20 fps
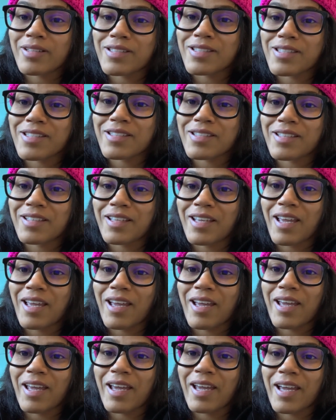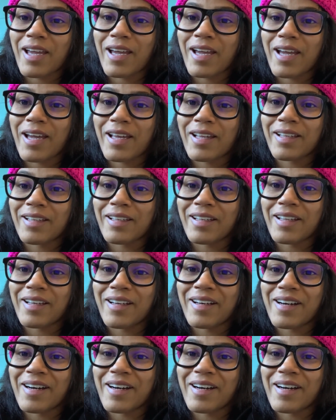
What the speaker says: parts, and